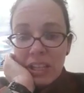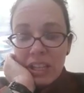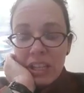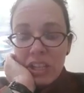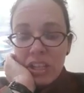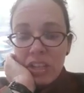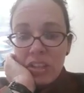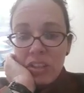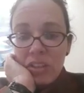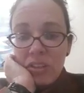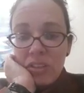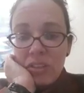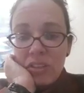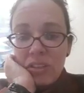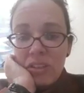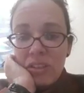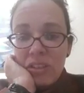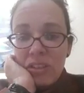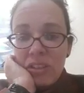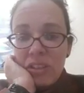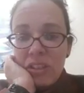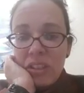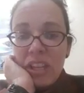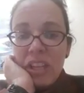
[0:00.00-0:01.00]

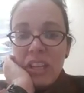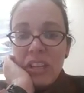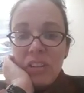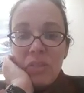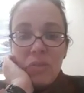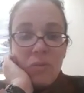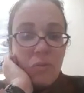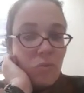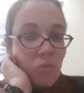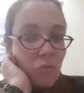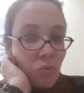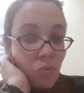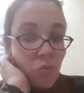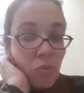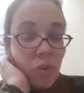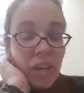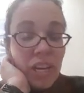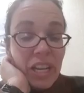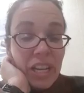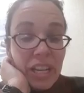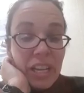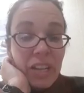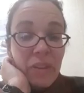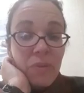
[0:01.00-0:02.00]
issues that
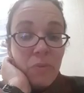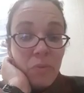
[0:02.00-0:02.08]
really,